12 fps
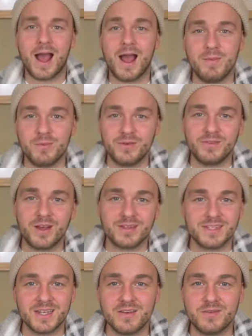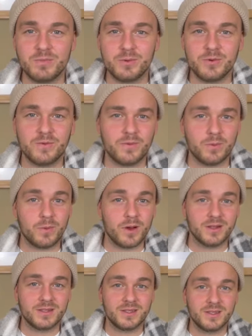I moved out to Liverpool for what?
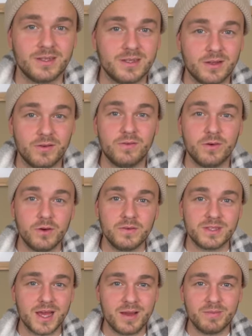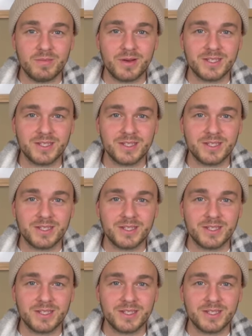The fourth time in my